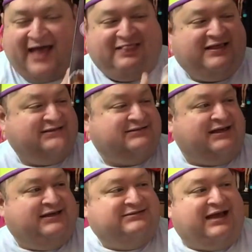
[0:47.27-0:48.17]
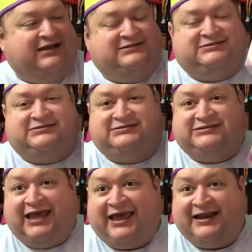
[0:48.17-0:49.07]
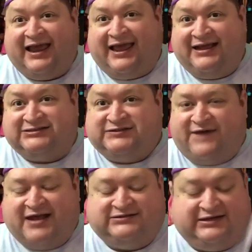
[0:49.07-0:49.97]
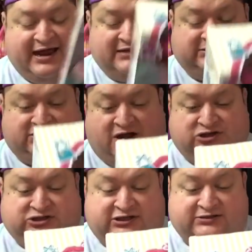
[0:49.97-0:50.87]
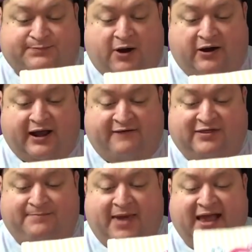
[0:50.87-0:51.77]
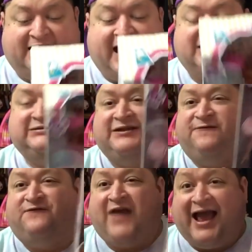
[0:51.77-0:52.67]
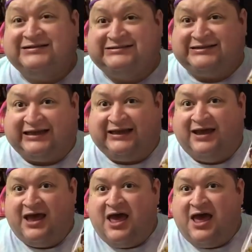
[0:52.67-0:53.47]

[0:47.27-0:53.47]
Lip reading: And this is a 10 inch Fancy Nancy doll. She is part of the Make Nancy Fancy